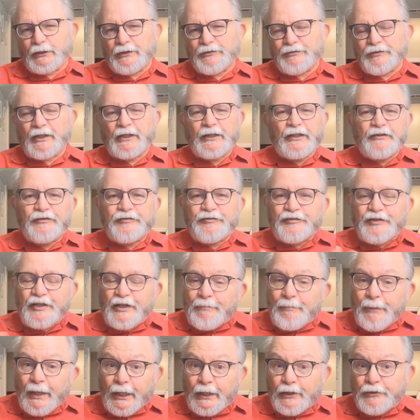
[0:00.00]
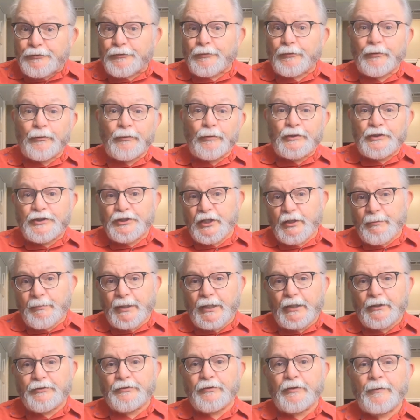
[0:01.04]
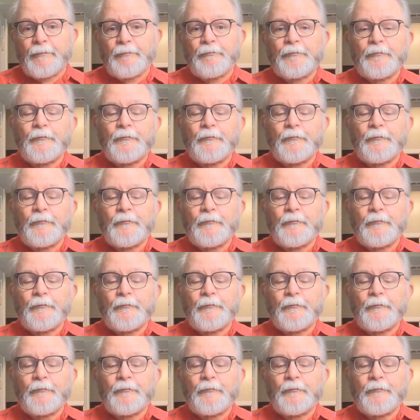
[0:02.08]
It's not in C major or G major.